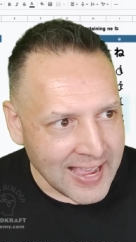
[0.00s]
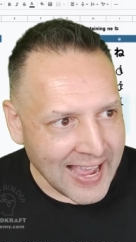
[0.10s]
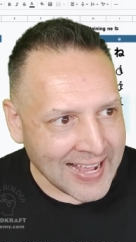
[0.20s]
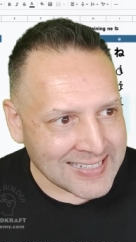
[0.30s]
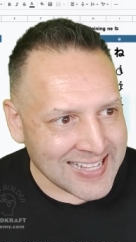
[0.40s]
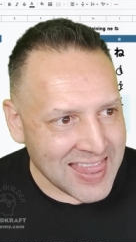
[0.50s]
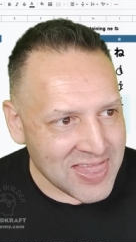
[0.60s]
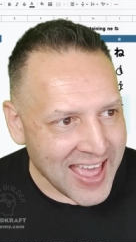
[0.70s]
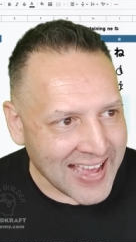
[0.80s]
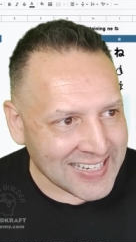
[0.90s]
And
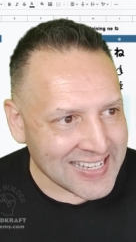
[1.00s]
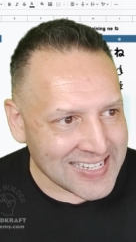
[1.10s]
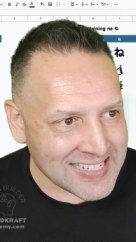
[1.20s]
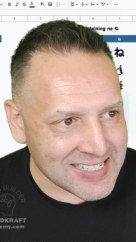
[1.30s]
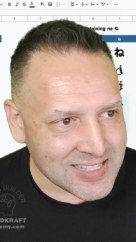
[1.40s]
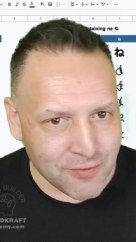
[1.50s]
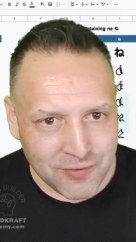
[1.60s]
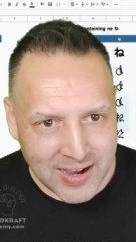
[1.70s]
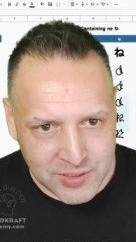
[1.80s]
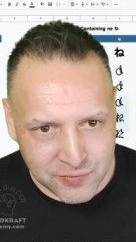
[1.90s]
that is the
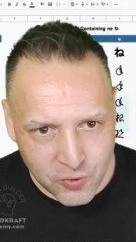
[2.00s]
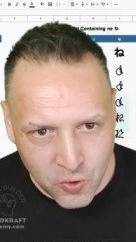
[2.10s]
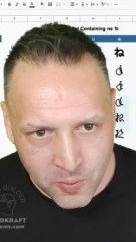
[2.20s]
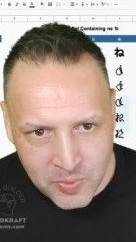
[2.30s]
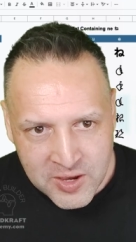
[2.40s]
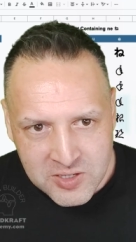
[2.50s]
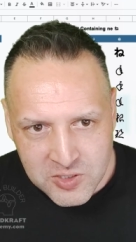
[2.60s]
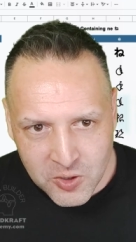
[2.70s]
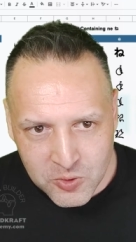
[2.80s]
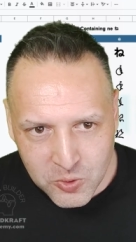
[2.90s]
fast form.
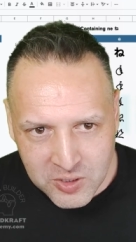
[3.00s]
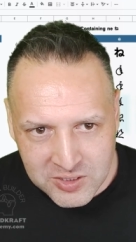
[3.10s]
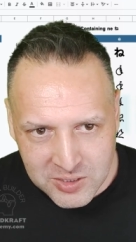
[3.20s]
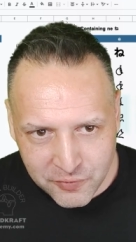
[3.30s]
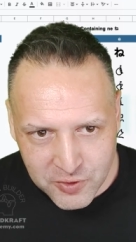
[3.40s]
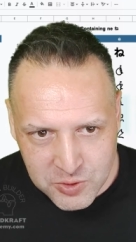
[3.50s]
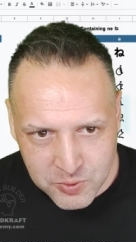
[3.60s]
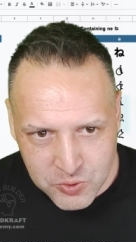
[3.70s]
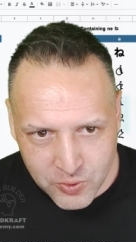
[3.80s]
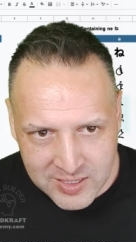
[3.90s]
So look at the difference
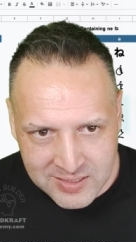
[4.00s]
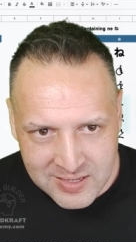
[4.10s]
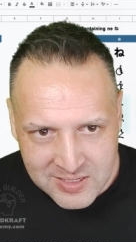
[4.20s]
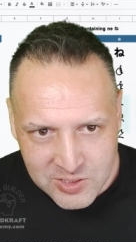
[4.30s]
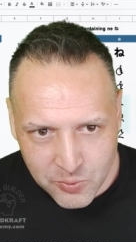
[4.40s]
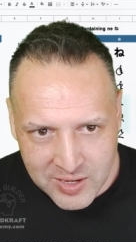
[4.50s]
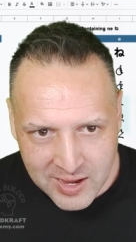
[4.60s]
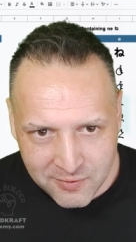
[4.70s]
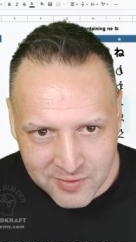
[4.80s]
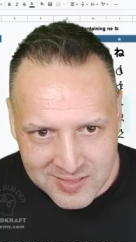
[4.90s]
between, so we
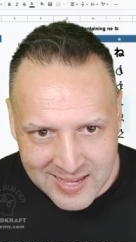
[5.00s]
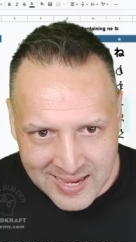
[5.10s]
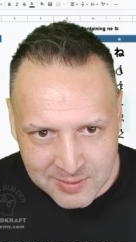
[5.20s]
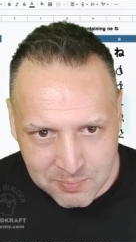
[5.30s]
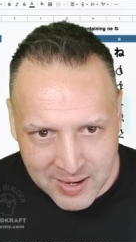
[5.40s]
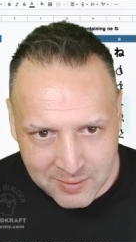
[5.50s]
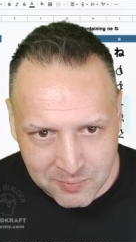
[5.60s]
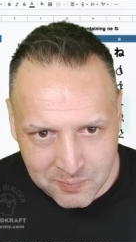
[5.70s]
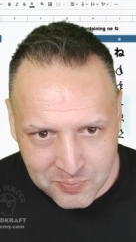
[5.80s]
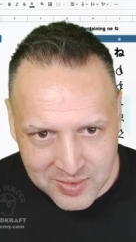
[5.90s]
have nyan,
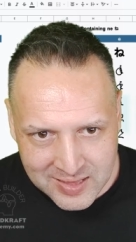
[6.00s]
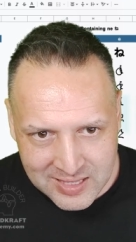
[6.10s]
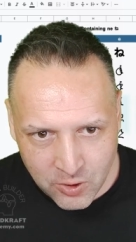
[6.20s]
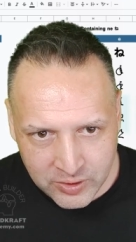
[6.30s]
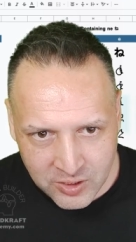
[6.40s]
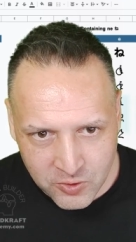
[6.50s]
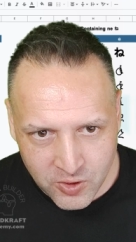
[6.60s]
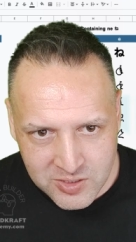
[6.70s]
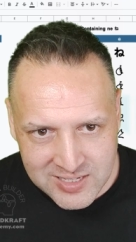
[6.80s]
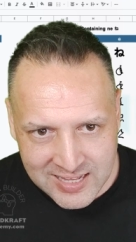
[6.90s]
bang, going
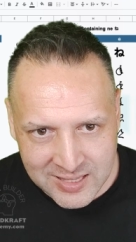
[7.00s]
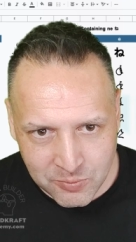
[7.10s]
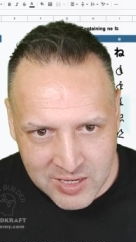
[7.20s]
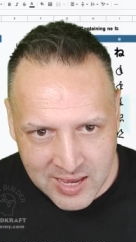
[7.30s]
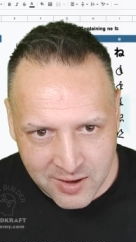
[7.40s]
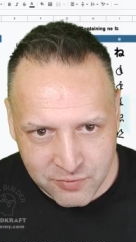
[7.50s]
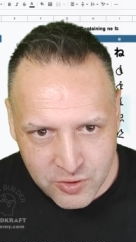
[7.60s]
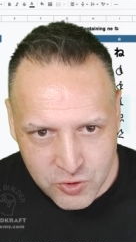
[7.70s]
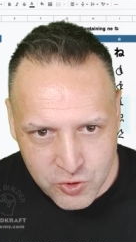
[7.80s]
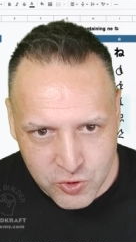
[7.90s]
across, and then we have
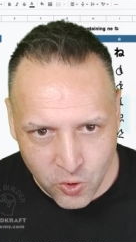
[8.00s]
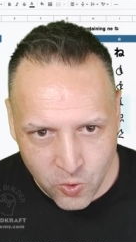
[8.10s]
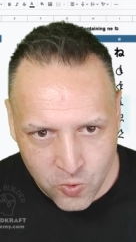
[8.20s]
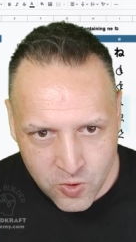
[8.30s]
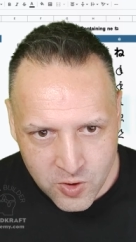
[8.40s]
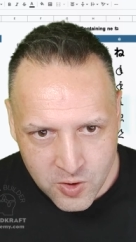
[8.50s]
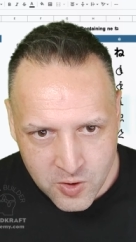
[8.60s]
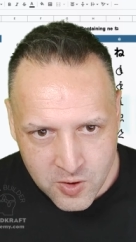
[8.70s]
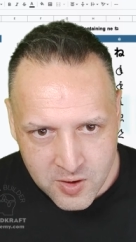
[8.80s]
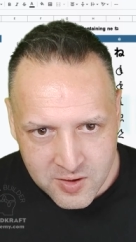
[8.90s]
shou.
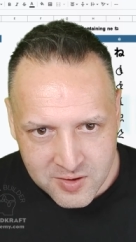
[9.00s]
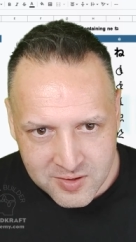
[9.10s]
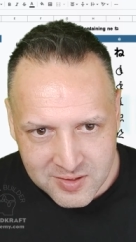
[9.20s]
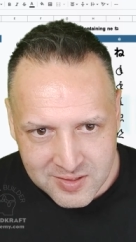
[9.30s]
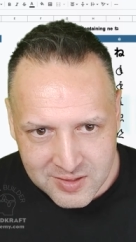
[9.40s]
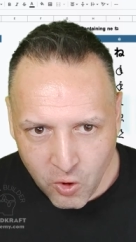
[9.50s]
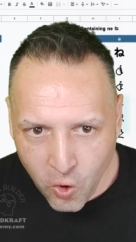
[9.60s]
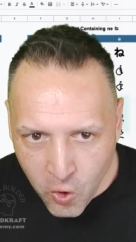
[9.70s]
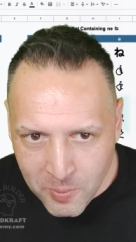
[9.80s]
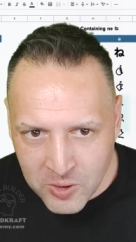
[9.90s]

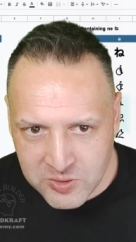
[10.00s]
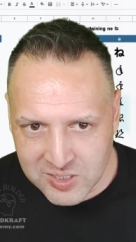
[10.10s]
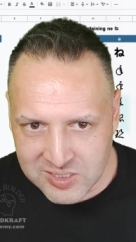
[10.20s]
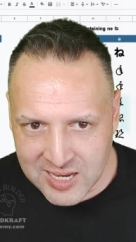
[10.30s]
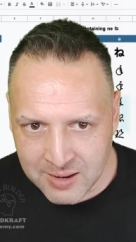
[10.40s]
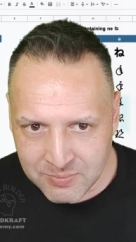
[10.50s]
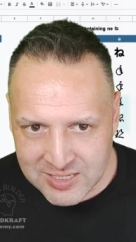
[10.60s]
Almost the same.